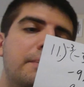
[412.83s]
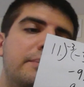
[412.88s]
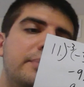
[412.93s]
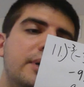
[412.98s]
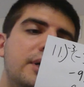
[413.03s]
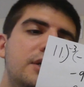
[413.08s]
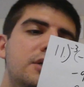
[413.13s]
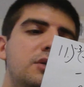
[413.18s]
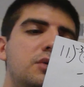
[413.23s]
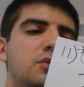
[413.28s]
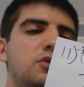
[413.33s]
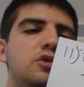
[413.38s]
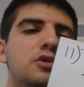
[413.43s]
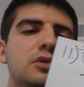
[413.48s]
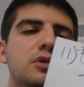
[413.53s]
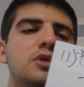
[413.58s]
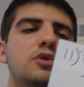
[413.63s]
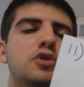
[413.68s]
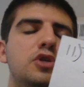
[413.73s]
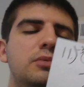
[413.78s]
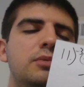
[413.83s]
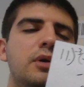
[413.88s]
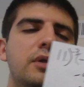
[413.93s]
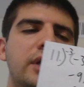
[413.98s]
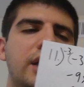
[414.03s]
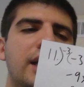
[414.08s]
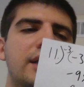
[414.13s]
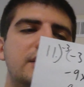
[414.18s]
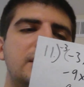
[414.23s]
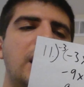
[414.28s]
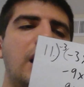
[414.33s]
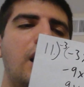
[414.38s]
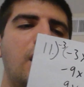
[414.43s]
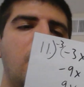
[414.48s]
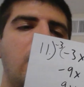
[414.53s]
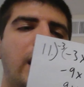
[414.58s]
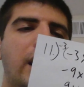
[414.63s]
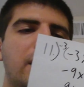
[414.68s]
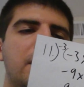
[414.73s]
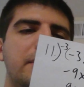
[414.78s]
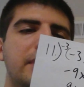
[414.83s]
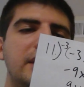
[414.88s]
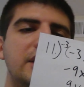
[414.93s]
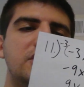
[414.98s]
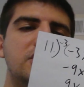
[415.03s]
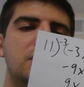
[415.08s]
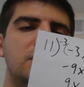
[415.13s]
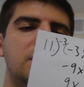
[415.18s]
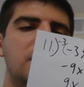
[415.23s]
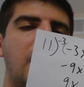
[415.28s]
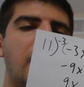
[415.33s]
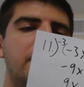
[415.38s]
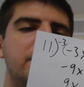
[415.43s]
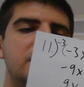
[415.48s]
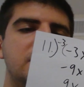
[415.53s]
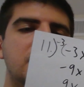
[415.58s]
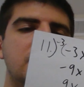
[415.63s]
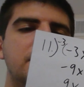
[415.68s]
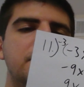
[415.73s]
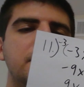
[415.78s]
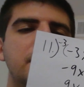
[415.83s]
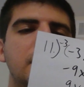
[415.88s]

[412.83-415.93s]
But usually you should be able to kind of tell how to make each other opposite.